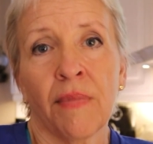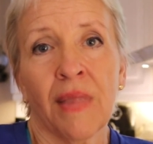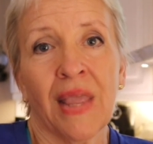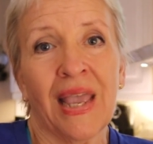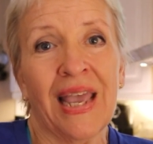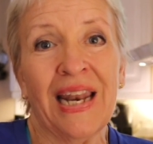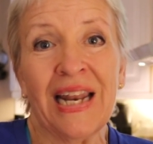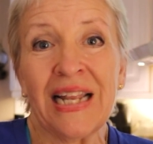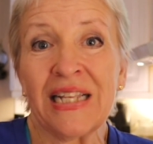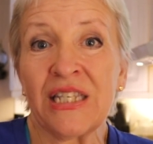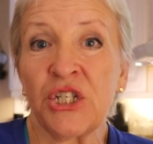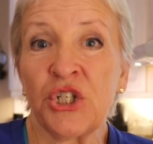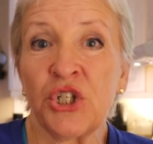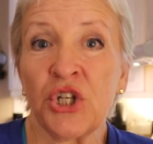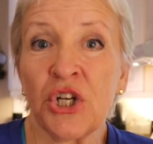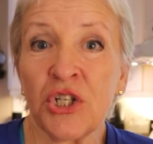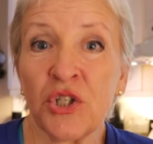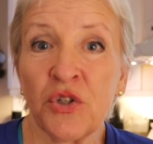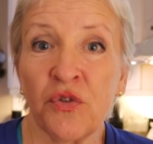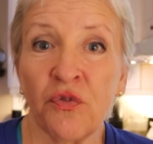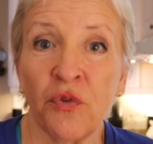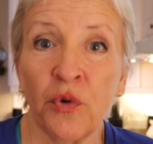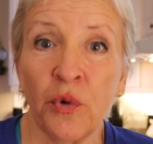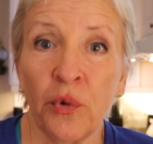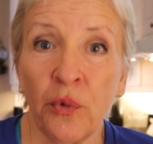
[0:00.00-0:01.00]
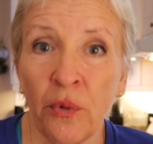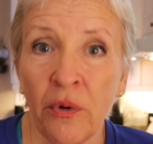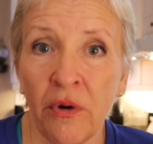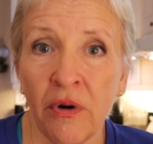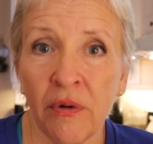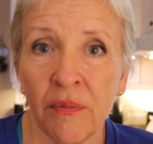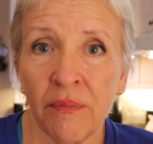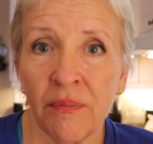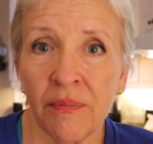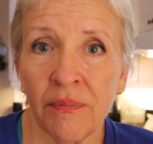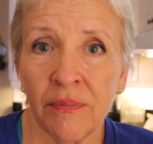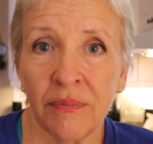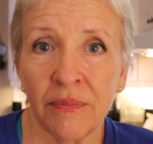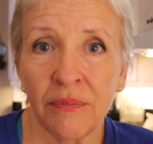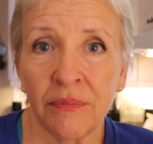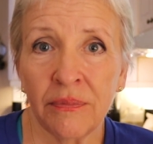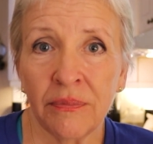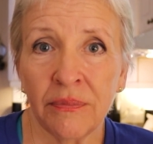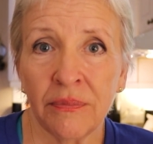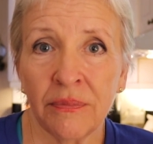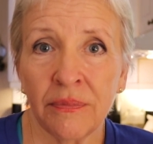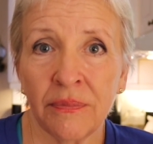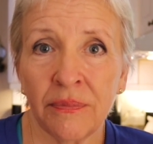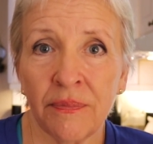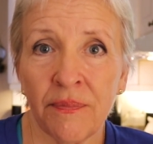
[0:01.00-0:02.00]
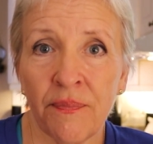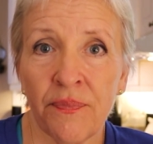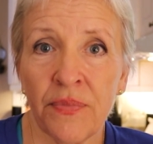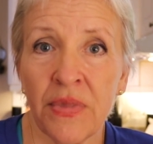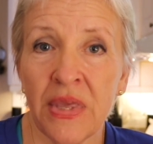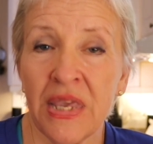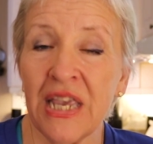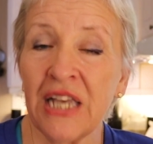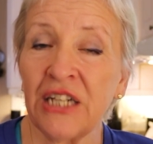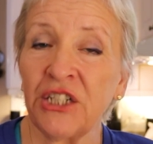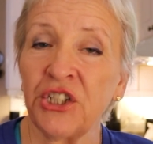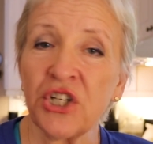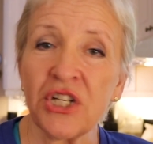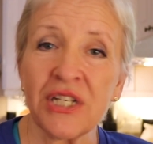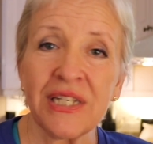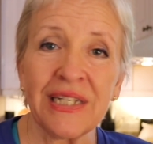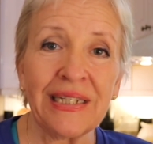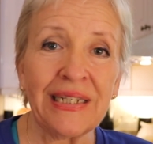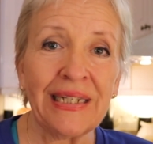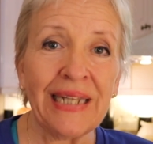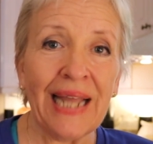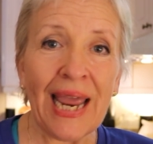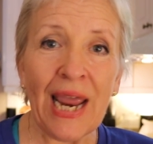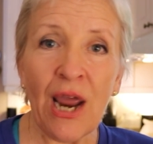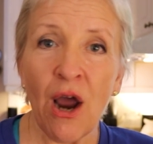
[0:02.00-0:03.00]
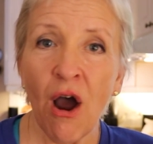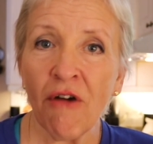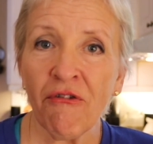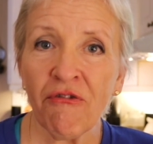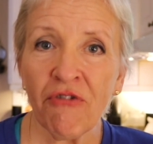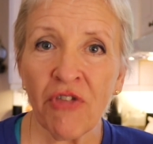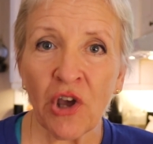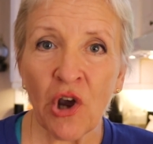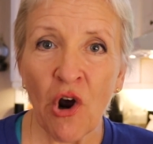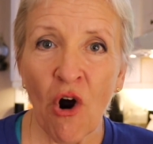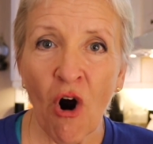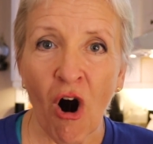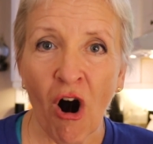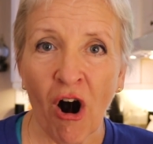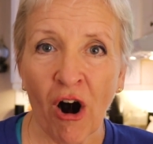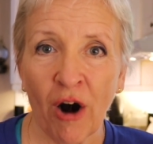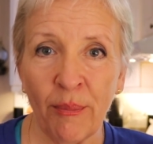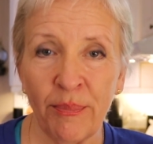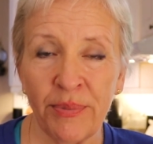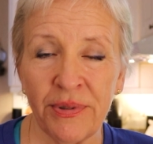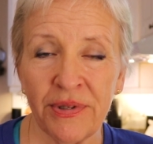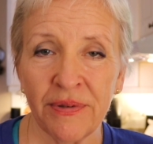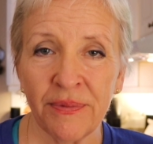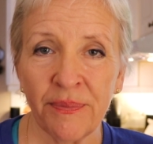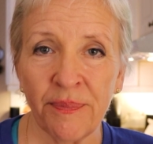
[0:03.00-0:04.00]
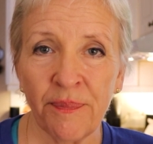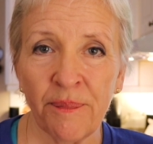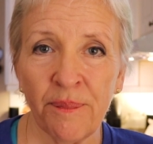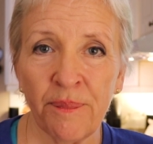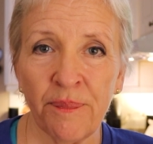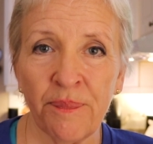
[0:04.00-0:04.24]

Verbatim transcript: And it's just food. You just lay off the carbs.